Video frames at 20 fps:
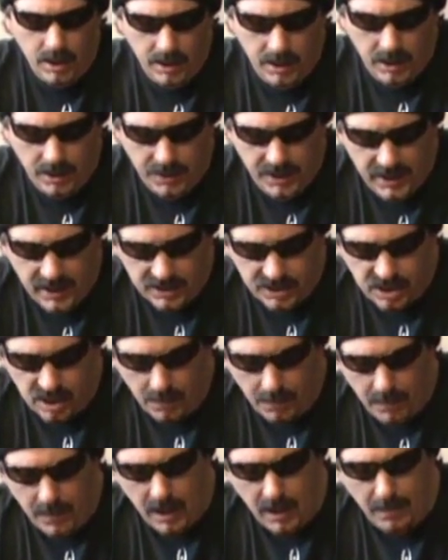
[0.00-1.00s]
And we got
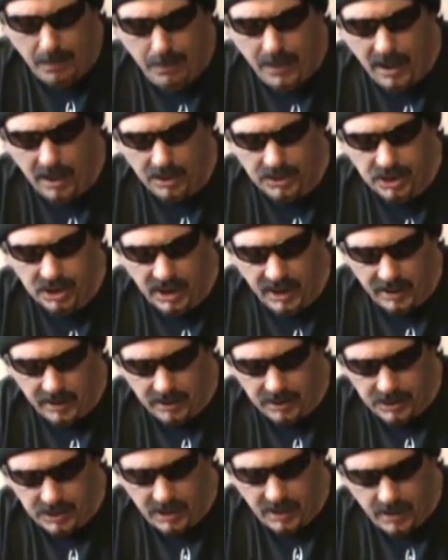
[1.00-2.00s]
some uh, bell
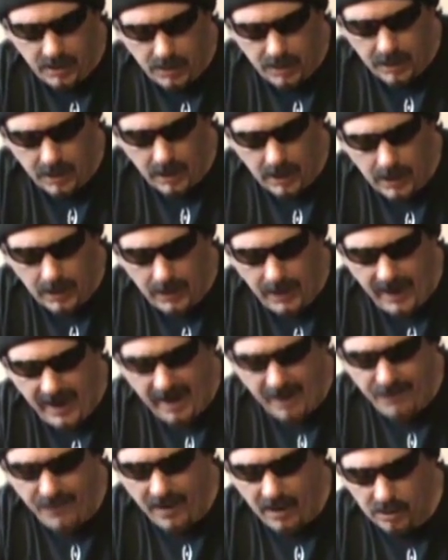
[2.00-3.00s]
sinkers here, uh,
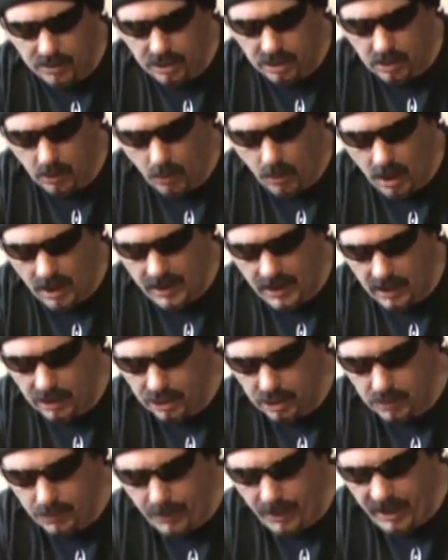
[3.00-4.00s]
half ounce to one
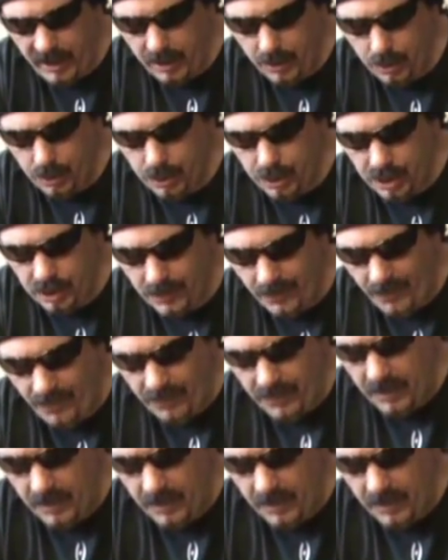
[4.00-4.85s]
ounce we use.